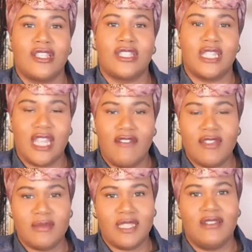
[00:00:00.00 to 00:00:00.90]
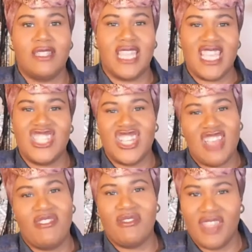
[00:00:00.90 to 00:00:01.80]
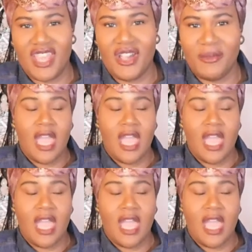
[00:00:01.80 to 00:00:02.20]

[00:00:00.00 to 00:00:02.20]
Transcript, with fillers: to love themselves in each and every video.